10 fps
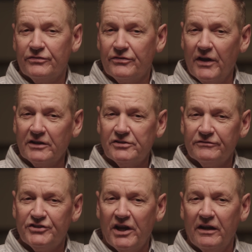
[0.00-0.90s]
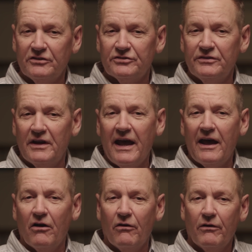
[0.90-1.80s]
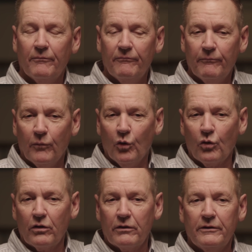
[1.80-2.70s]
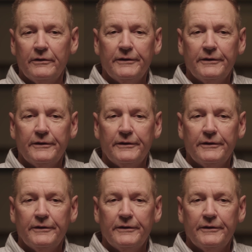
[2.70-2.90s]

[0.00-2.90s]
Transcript: things have changed now more